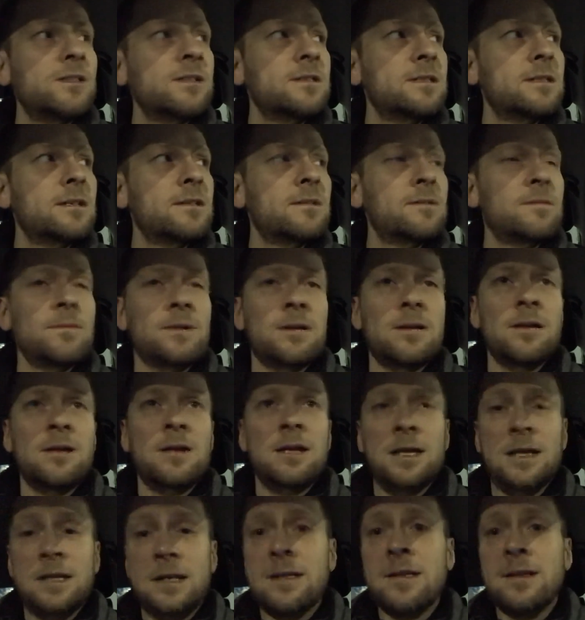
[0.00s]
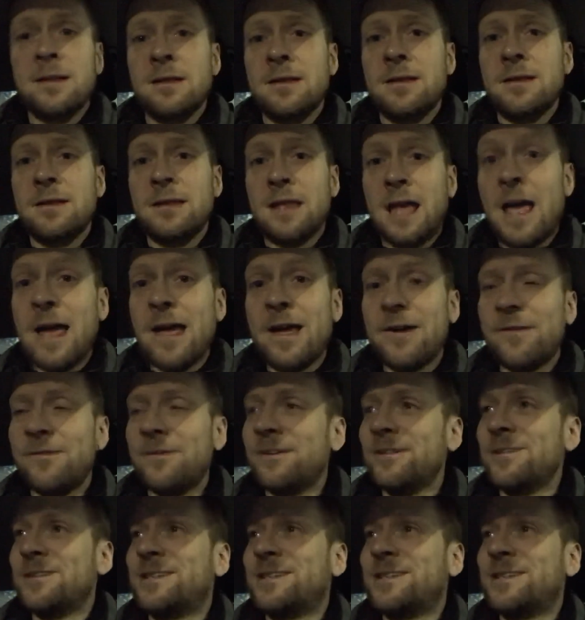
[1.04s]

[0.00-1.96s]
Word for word: in South America in that area of